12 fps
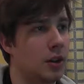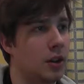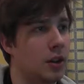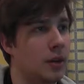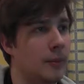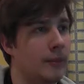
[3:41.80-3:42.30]

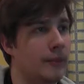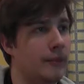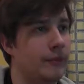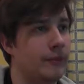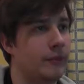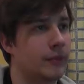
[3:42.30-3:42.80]

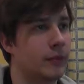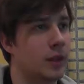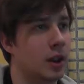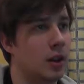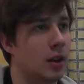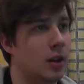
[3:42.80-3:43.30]

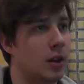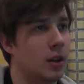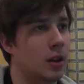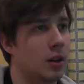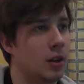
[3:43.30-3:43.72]
(silence)